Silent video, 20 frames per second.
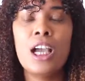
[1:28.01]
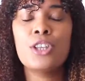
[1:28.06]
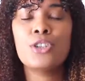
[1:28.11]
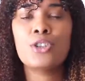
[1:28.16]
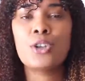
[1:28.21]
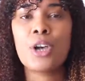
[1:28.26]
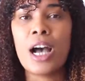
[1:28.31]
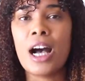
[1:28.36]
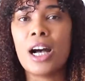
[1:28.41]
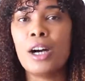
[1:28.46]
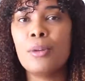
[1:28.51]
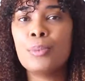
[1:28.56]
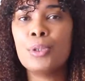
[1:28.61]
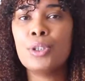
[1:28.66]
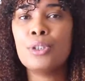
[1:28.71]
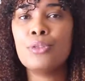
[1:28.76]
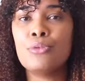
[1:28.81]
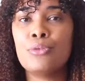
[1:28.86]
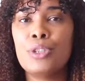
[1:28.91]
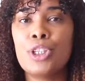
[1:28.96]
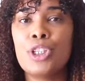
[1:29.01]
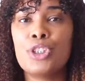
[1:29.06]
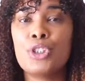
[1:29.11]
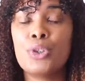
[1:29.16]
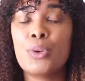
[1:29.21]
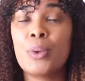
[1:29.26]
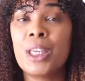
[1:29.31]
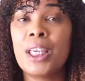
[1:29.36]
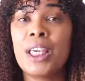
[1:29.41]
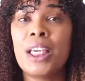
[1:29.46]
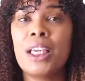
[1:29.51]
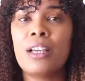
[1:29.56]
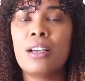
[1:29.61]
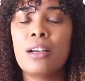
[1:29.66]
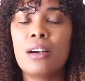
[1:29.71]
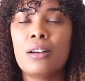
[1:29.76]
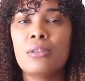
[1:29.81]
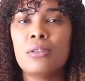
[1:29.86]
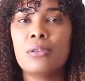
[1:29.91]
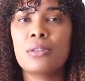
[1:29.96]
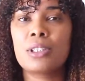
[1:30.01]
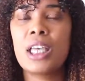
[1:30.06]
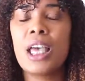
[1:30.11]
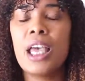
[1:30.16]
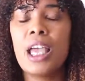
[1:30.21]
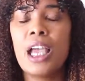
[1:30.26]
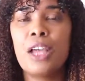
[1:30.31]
to help you reach your hair goals